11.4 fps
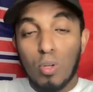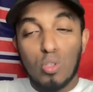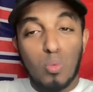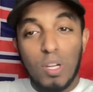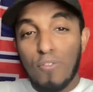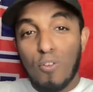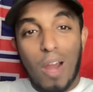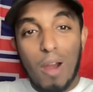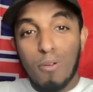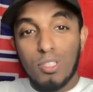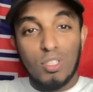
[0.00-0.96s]
24
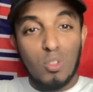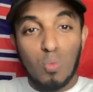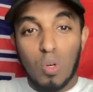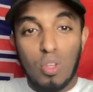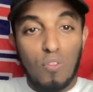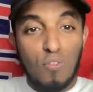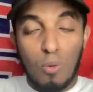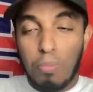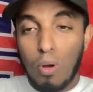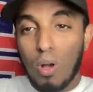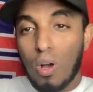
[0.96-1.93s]
hours in the world of
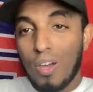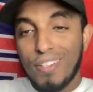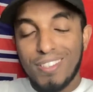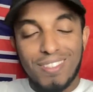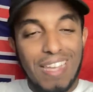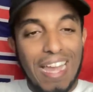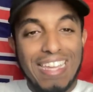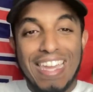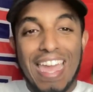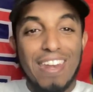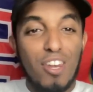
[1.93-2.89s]
football. Honestly, I
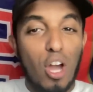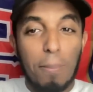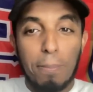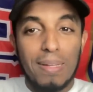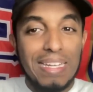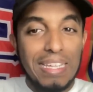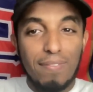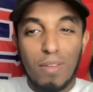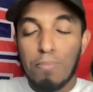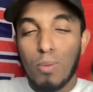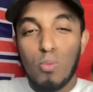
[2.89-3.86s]
cannot
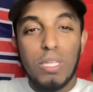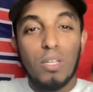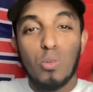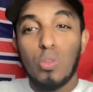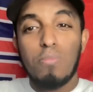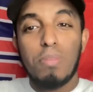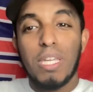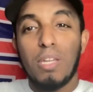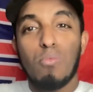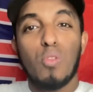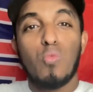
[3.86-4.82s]
believe it. But we can only
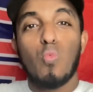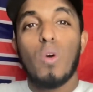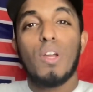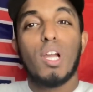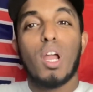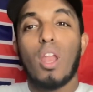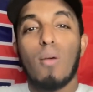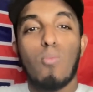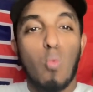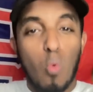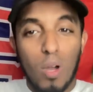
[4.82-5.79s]
begin with one
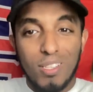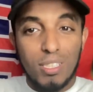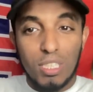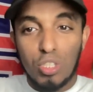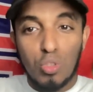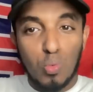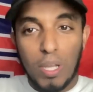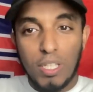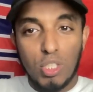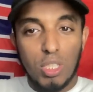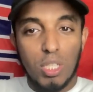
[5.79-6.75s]
club, one
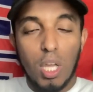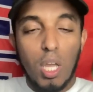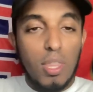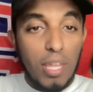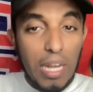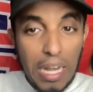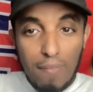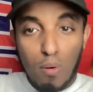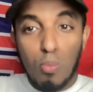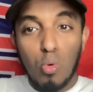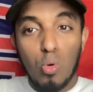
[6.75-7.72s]
situation, the
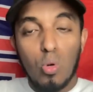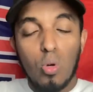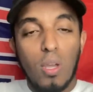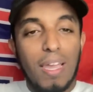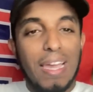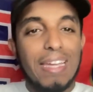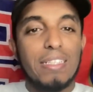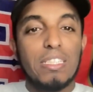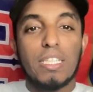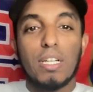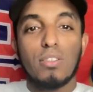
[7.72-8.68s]
Liverpool
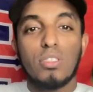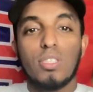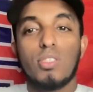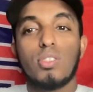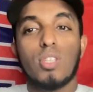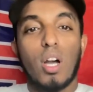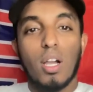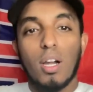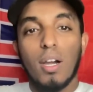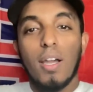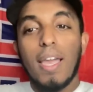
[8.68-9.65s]
and Chelsea
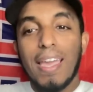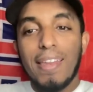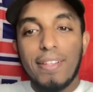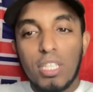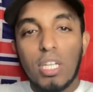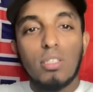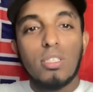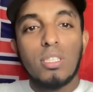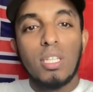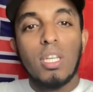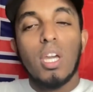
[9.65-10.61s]
saga. And
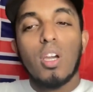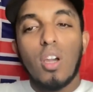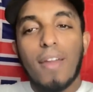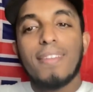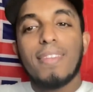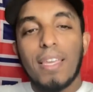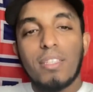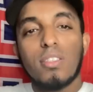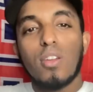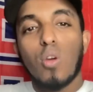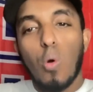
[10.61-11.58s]
Chelsea got a
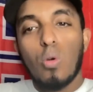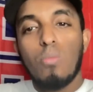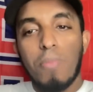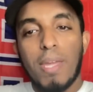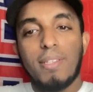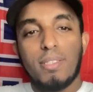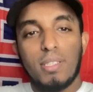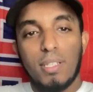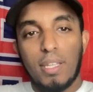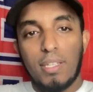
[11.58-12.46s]
taste of their own medicine,